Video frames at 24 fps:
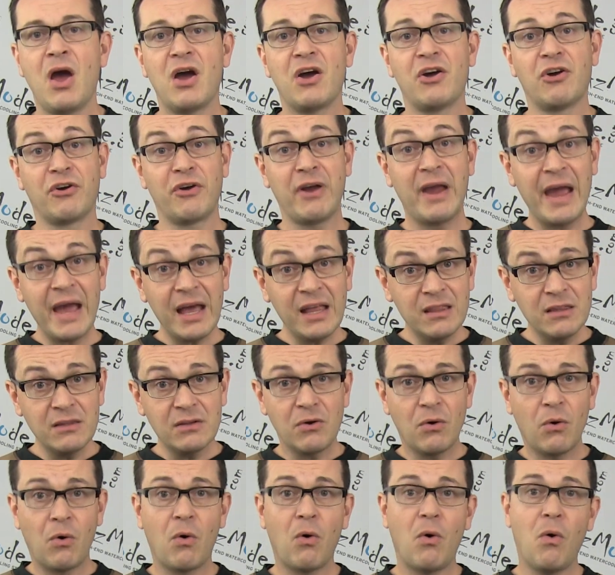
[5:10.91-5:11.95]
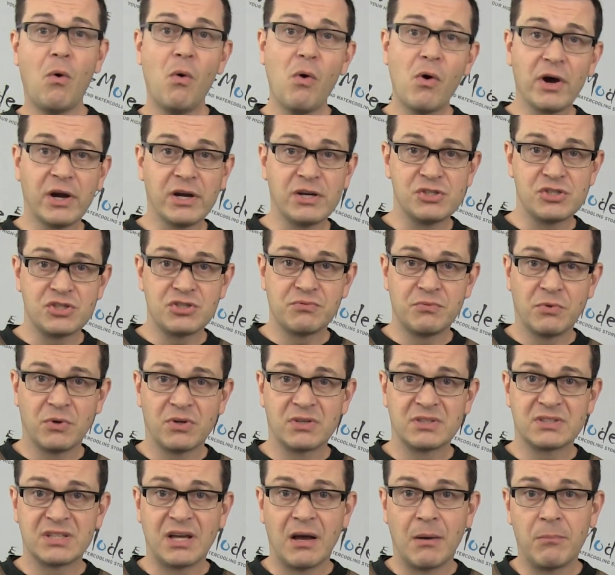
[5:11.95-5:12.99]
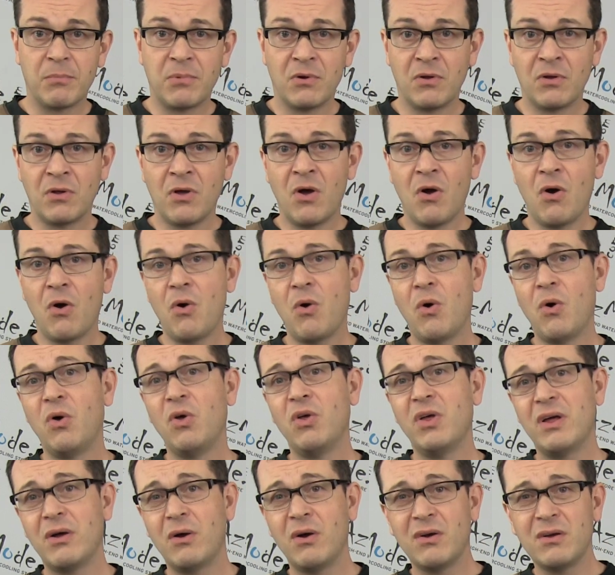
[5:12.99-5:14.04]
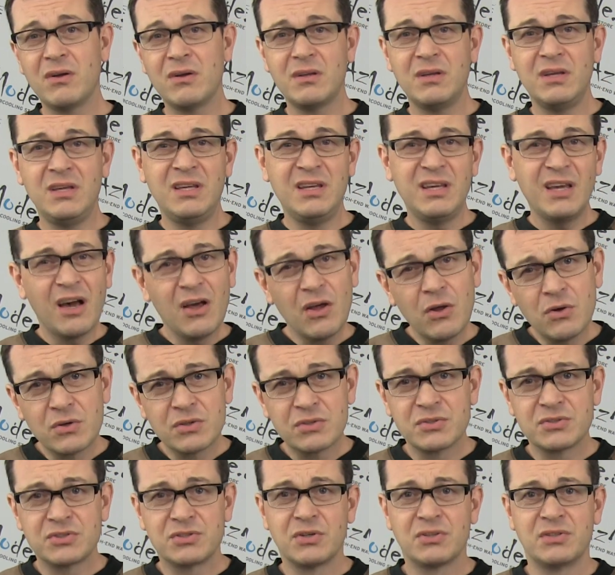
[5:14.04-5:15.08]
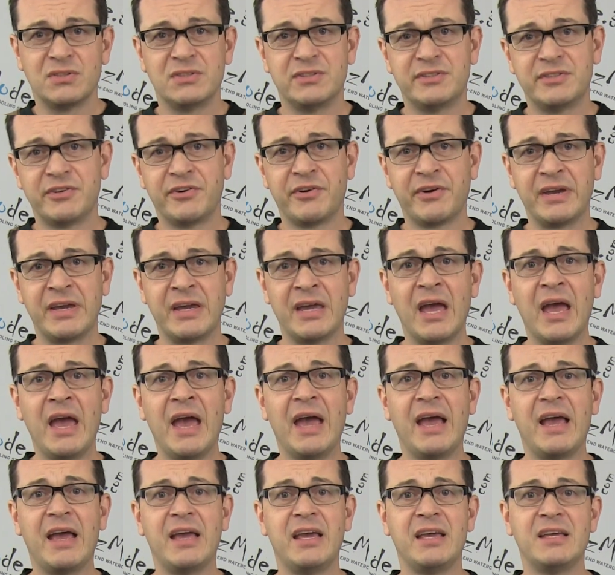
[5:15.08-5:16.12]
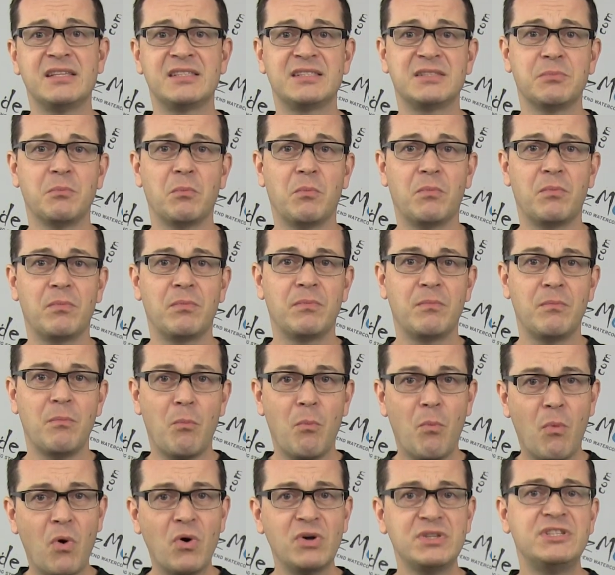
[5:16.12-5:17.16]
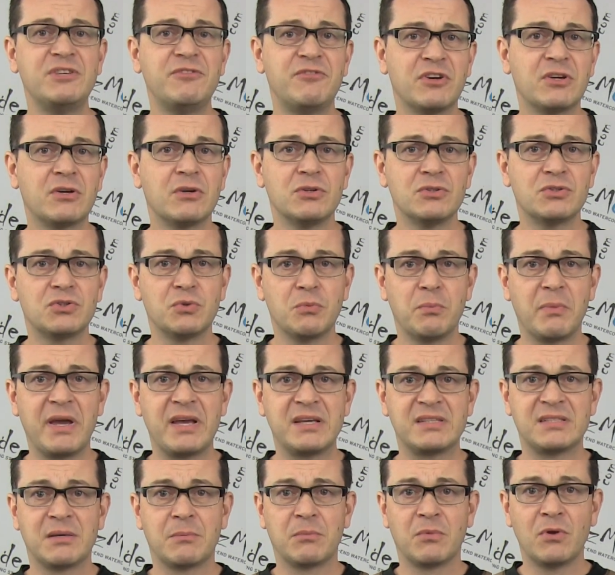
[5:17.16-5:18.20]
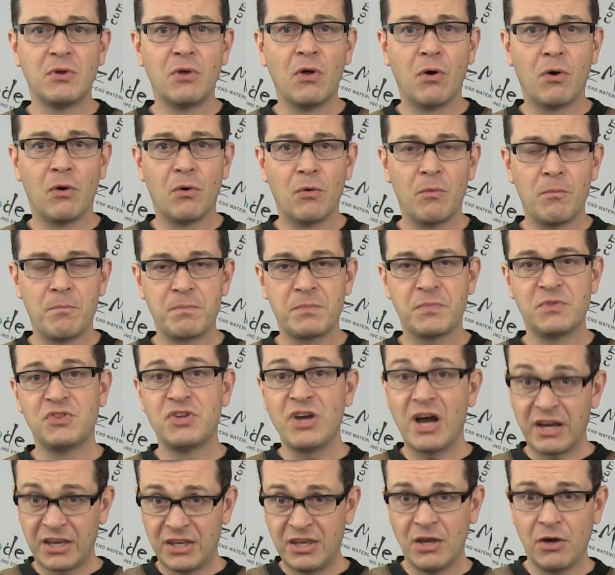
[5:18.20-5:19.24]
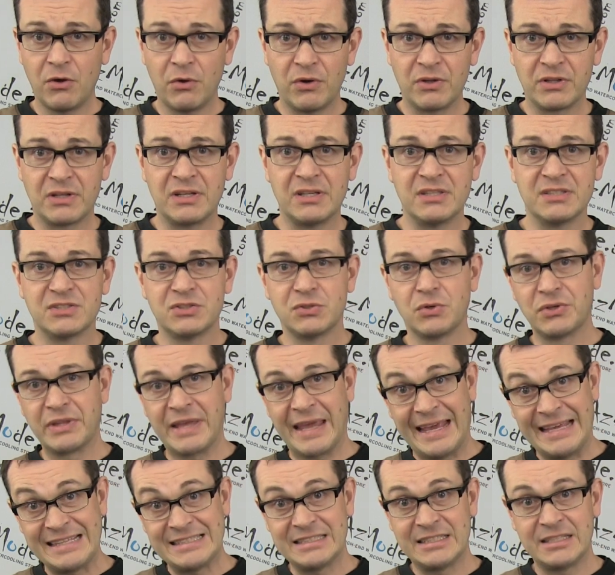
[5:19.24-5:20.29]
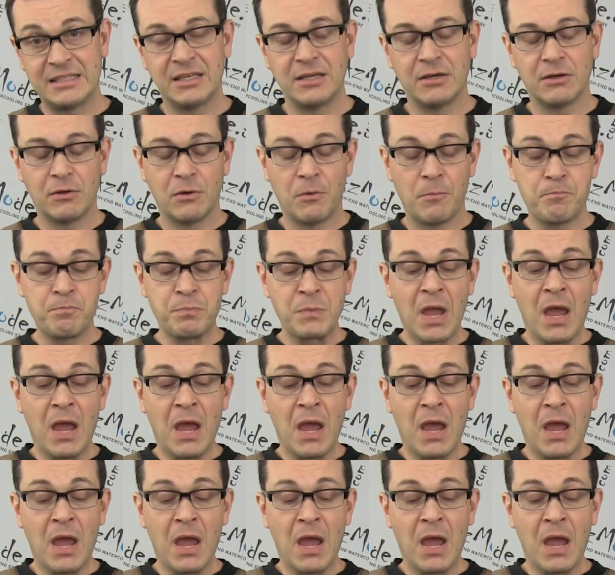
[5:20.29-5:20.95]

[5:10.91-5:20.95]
red or orange, for example, or yellow to a certain degree, it's more difficult to make them glow. Dark yellow, at least, not acid yellow.